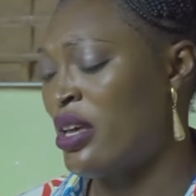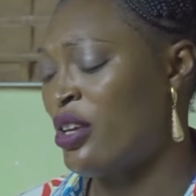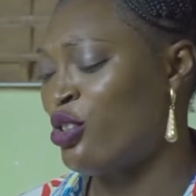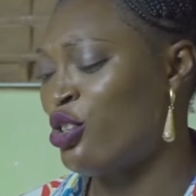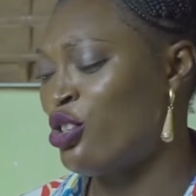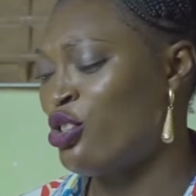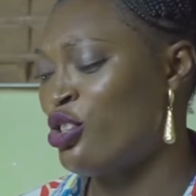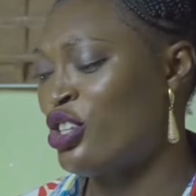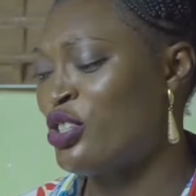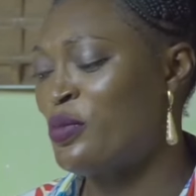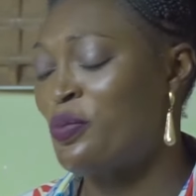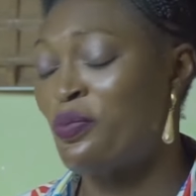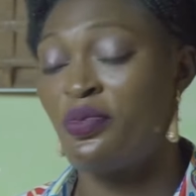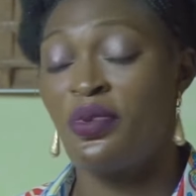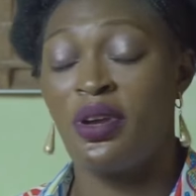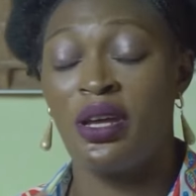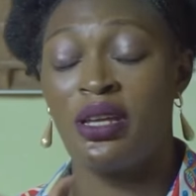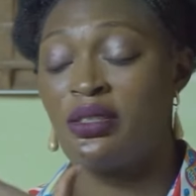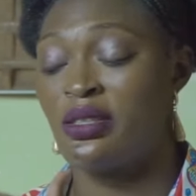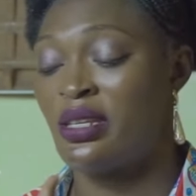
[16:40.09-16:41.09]
you just
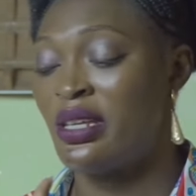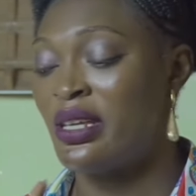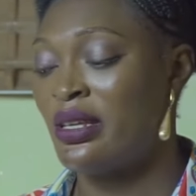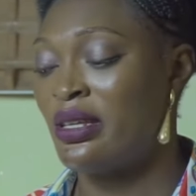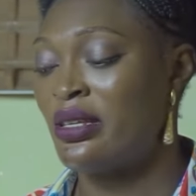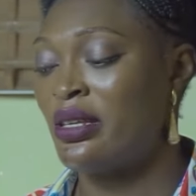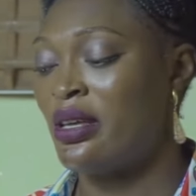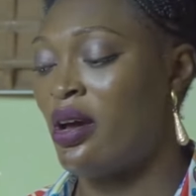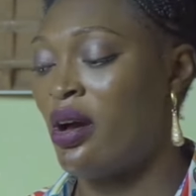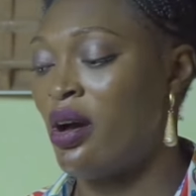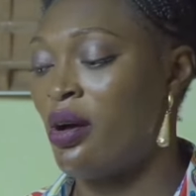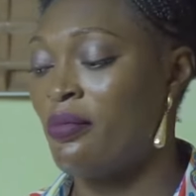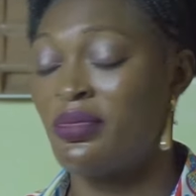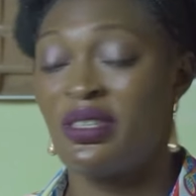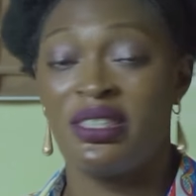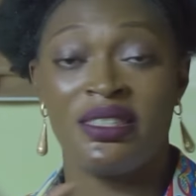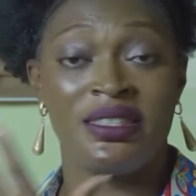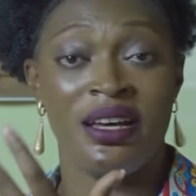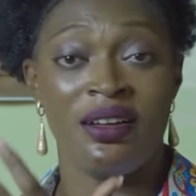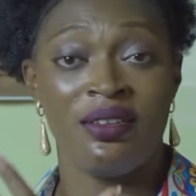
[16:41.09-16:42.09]
press
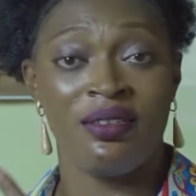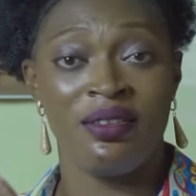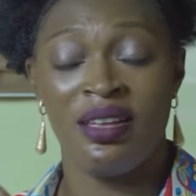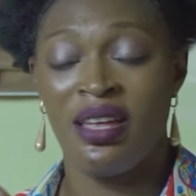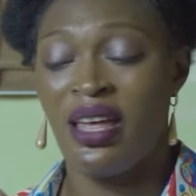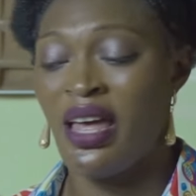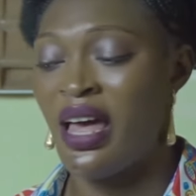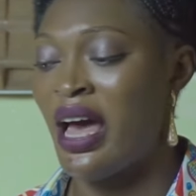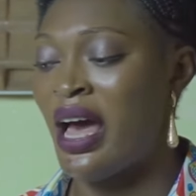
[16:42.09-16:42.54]
sell.